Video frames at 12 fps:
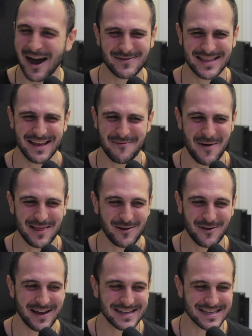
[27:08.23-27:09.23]
I was thinking, my
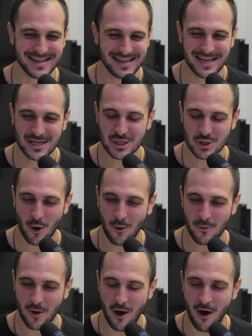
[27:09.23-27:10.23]
little cousin, he's
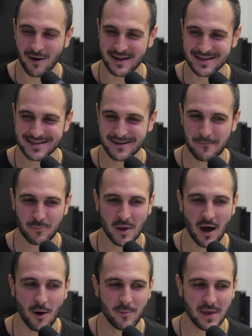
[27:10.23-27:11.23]
so honest.
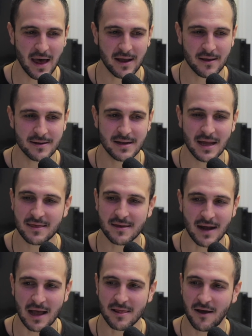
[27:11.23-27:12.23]
I'll be like,
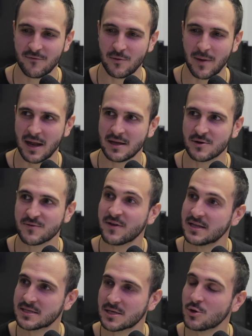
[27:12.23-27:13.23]
Nathan, I love you, man. He goes,
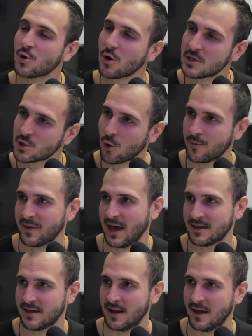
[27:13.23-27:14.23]
Vince, you already told me
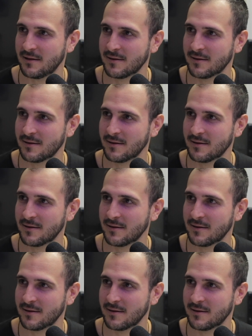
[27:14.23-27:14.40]
that today.